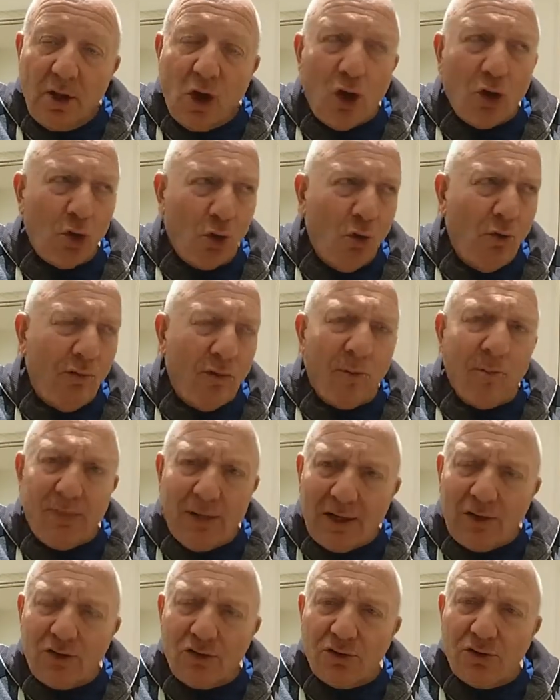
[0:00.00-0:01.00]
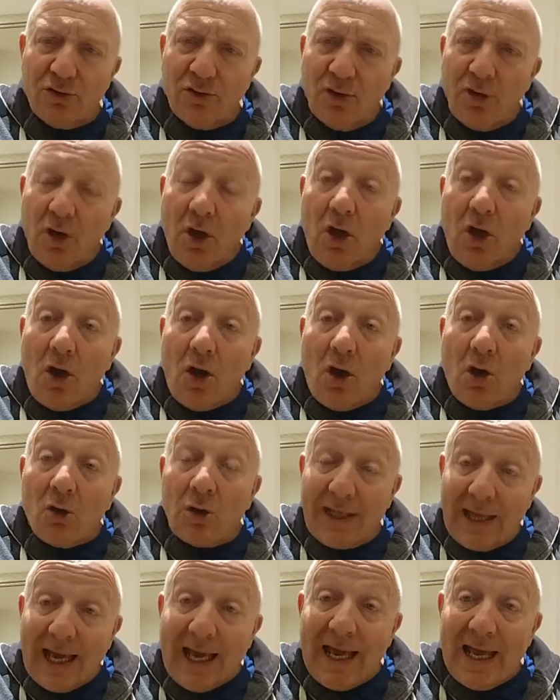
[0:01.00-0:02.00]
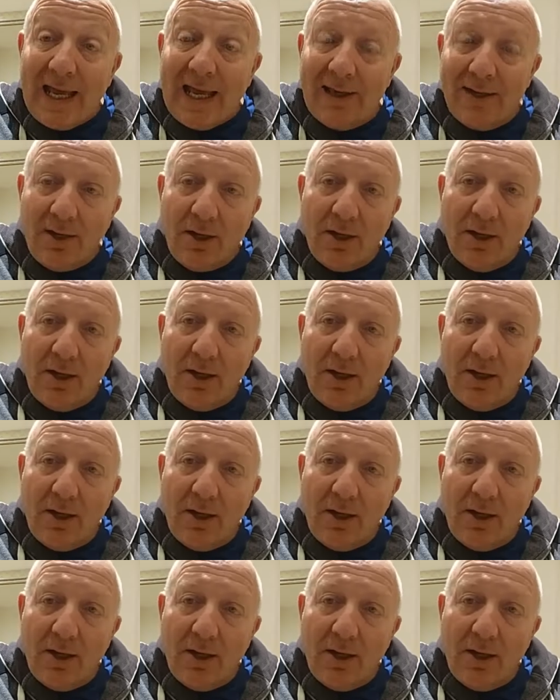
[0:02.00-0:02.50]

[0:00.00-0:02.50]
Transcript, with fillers: on love, on passion, on care,